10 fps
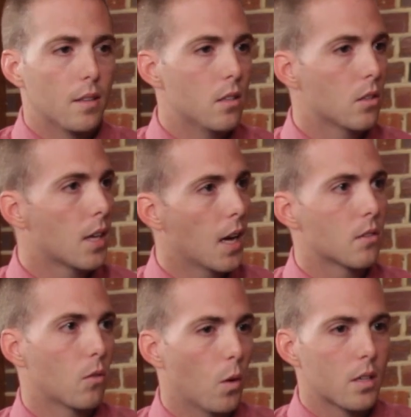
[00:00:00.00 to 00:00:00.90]
These are the
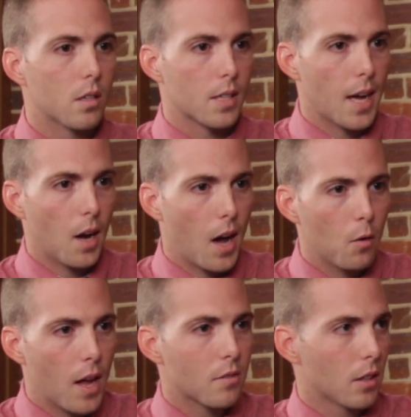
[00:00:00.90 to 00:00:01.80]
kinds of questions. I
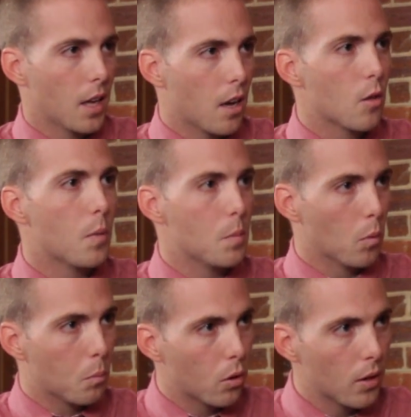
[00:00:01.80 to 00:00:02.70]
would have to let other
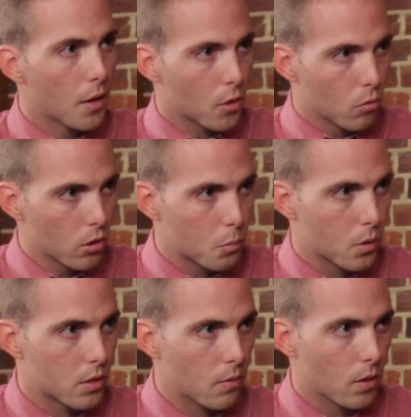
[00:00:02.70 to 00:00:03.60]
people pull out the real
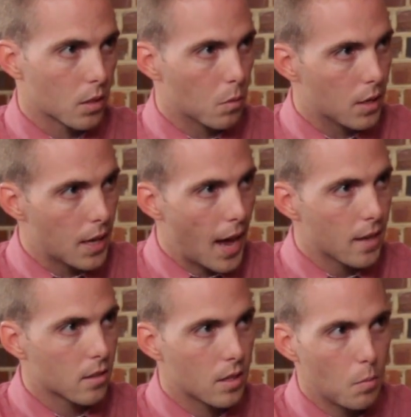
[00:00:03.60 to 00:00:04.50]
specifics, but then
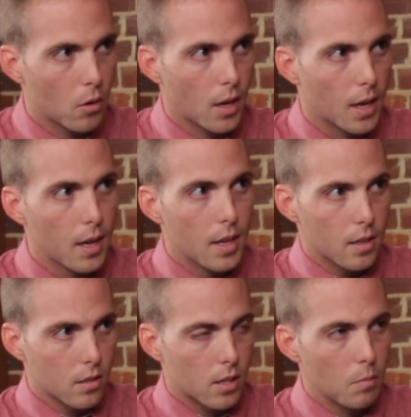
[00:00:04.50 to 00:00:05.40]
ask them, okay,
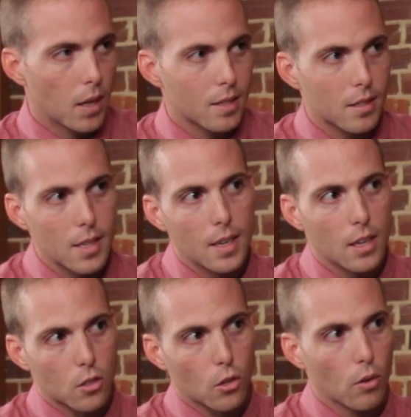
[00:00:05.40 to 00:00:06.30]
does it seem like sin
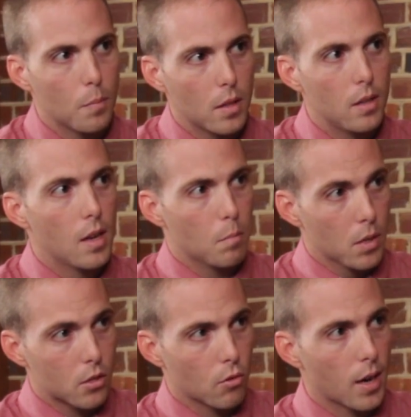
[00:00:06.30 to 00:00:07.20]
has corrupted,
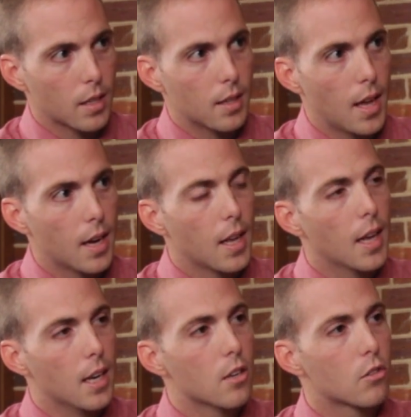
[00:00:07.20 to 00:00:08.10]
misdirected that?
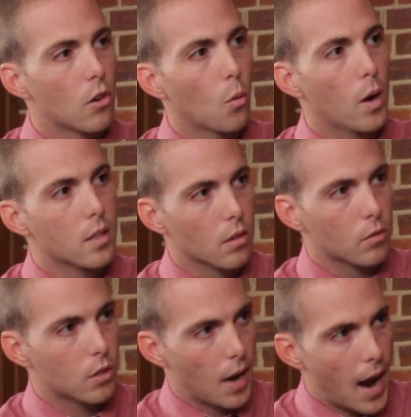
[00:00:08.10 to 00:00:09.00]
And is there a way
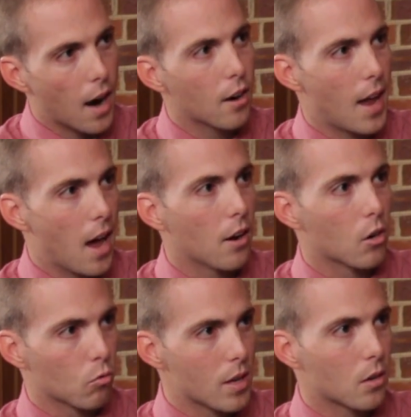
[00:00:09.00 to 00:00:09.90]
to iron out
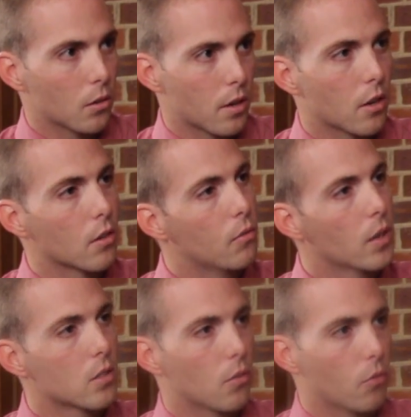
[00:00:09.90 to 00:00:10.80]
a wrinkle there, to fix a